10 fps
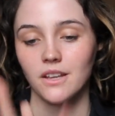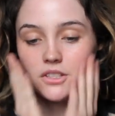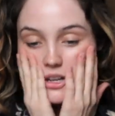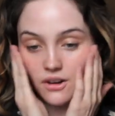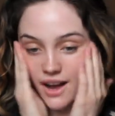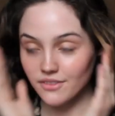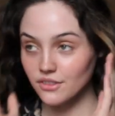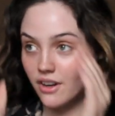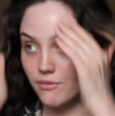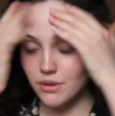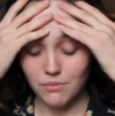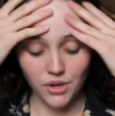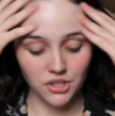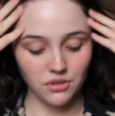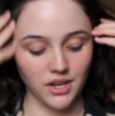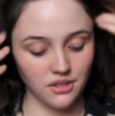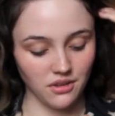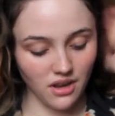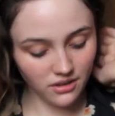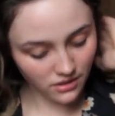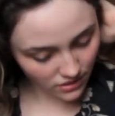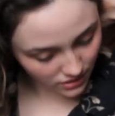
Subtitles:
So after I put moisturizer on,